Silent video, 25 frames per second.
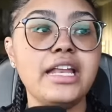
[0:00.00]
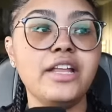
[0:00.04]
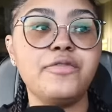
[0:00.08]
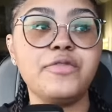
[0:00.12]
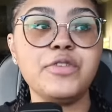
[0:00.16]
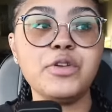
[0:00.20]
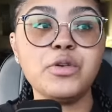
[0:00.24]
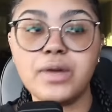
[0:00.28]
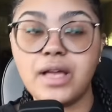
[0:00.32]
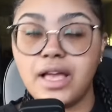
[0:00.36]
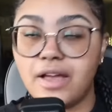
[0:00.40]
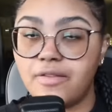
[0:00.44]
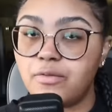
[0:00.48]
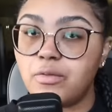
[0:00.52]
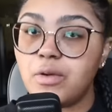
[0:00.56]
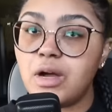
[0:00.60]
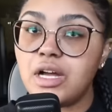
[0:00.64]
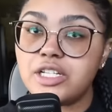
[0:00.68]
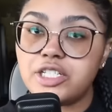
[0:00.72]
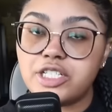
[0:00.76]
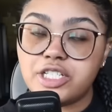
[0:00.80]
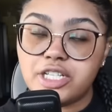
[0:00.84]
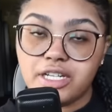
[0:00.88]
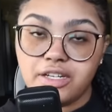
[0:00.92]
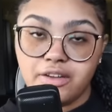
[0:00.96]
if you have
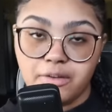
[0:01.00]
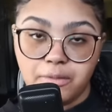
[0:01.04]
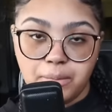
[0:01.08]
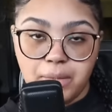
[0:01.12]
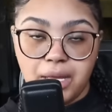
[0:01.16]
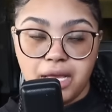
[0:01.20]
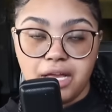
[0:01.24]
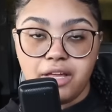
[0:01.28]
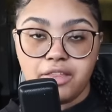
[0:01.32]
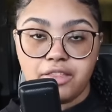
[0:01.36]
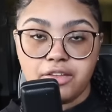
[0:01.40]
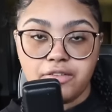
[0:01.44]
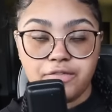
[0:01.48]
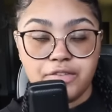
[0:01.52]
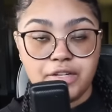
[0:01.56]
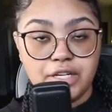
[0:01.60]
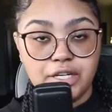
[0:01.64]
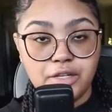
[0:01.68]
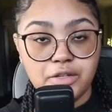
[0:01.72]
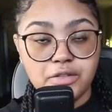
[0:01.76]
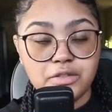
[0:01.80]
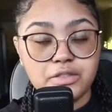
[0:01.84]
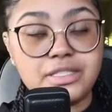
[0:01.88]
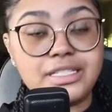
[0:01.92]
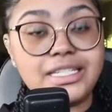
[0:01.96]
watched any of my other
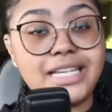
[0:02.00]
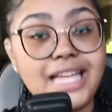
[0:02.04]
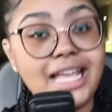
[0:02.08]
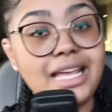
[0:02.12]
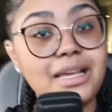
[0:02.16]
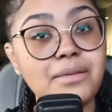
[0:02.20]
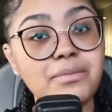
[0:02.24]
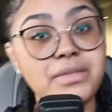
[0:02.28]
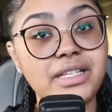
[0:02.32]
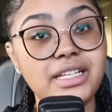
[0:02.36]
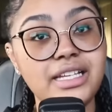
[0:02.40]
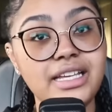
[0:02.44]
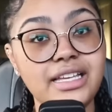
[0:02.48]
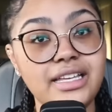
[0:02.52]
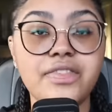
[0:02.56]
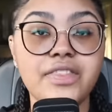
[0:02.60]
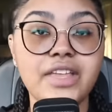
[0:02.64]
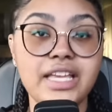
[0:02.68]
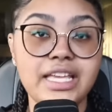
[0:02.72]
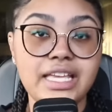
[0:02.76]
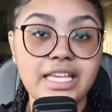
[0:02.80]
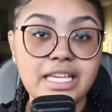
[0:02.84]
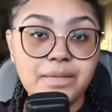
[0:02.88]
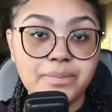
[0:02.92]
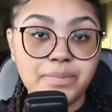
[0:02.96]
videos, namely the
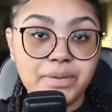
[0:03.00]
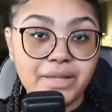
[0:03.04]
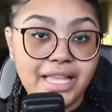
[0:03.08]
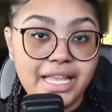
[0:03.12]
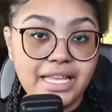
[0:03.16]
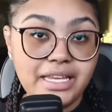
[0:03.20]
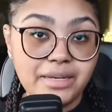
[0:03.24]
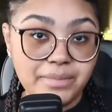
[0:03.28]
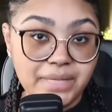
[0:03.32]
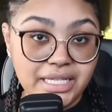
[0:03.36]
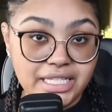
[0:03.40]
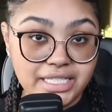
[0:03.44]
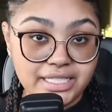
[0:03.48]
He Played Me